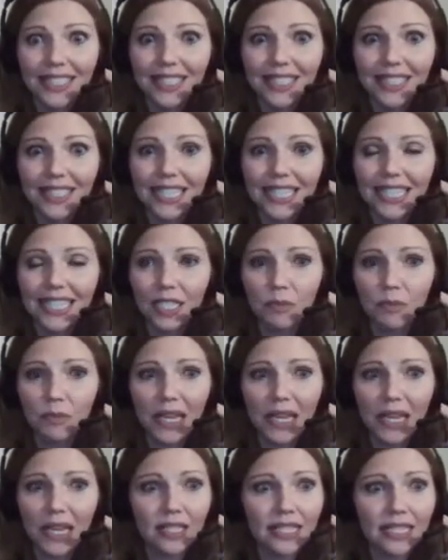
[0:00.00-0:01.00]
the 6
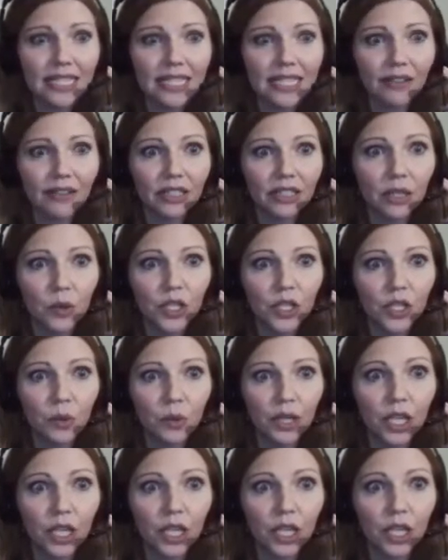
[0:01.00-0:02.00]
pages is definitely what
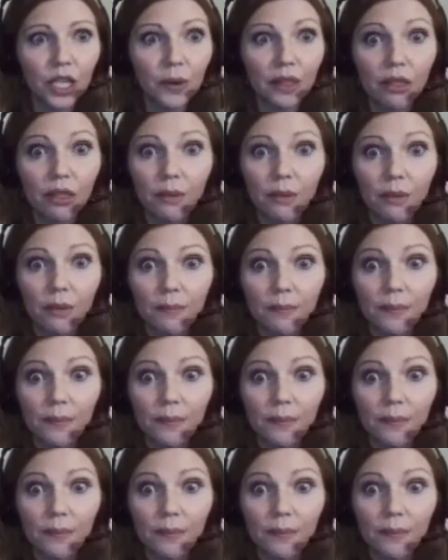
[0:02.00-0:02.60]
you want to go with.